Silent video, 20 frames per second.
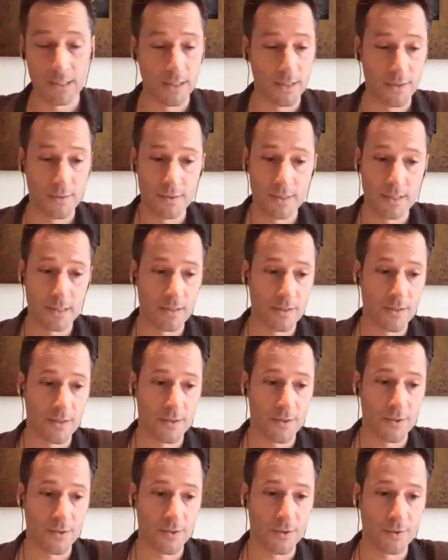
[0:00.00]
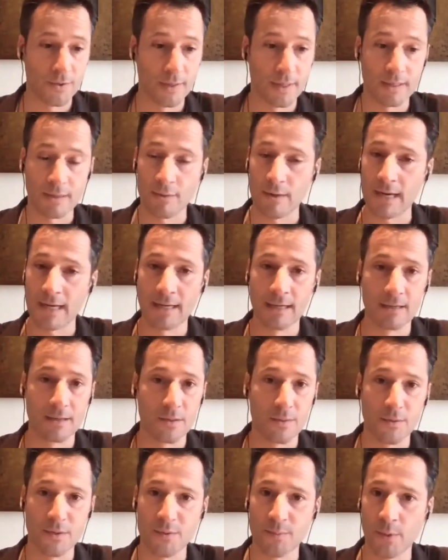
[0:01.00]
to do is just to get cracking as
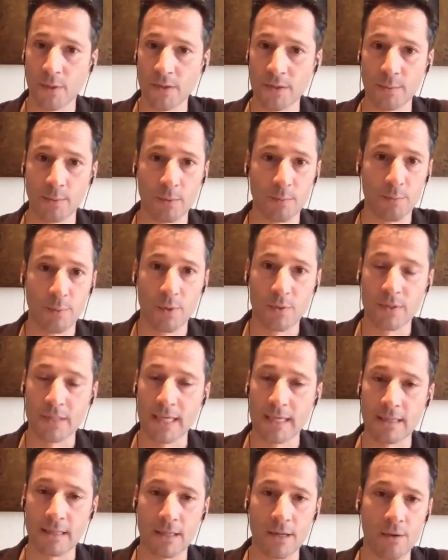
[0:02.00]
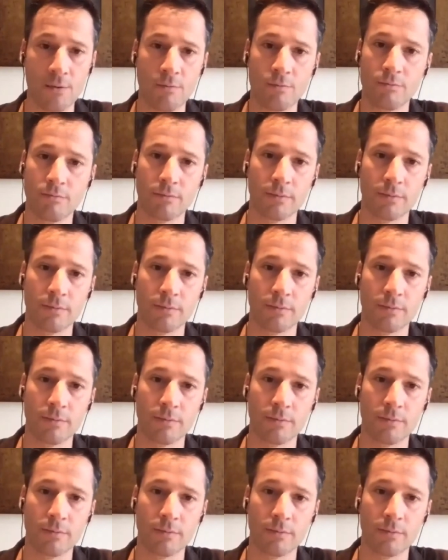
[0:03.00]
soon as possible post ICO.